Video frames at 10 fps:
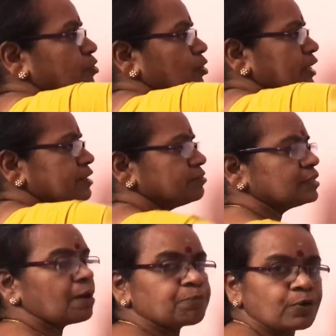rotates in
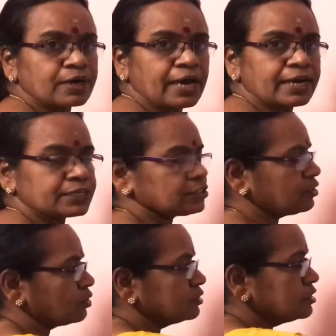the upward direction.
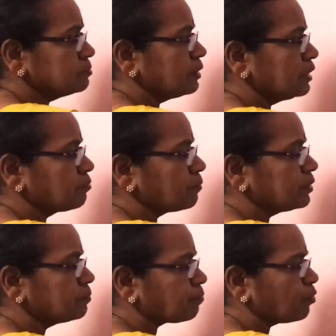Now this bending
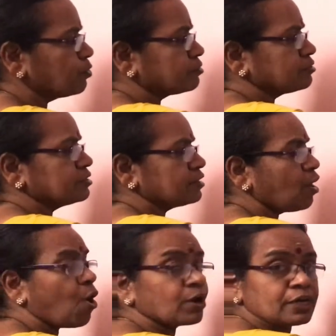moment produces, it's a
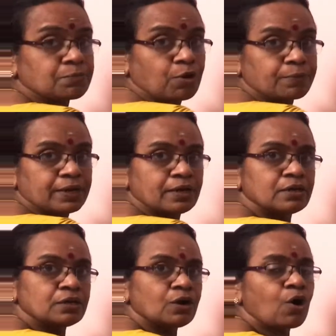hogging moment.
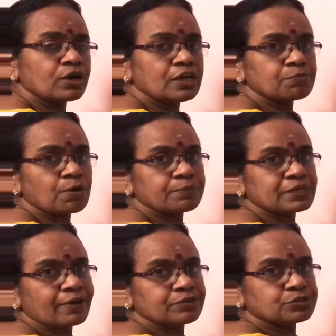Hogging moment
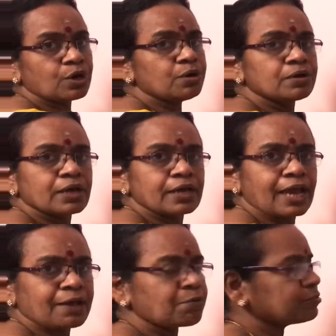I will draw
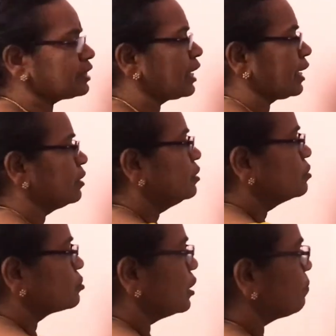above the line.
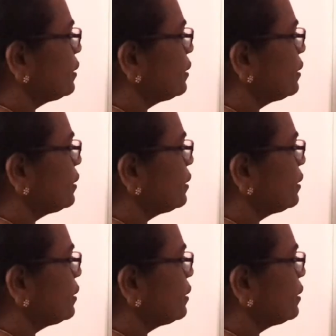So the